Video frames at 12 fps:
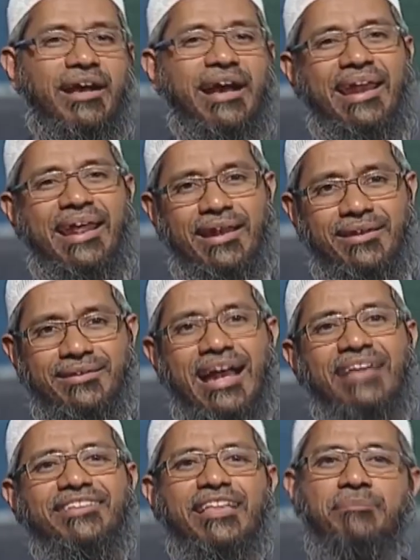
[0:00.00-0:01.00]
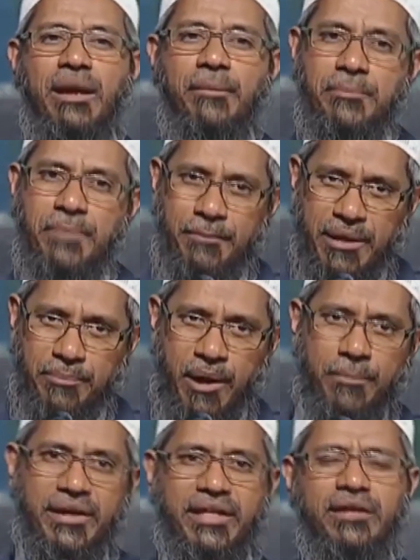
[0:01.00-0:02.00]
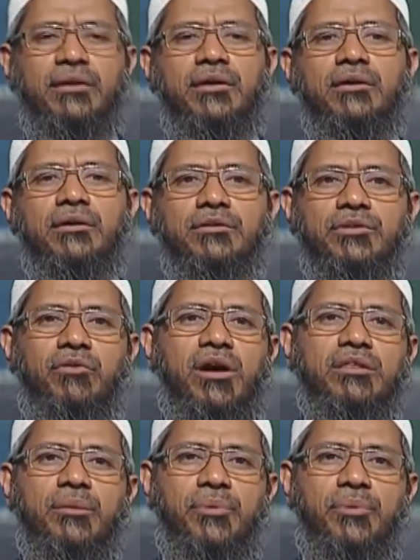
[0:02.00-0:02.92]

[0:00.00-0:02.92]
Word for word: Correct. Rather than becoming public property. So, what's the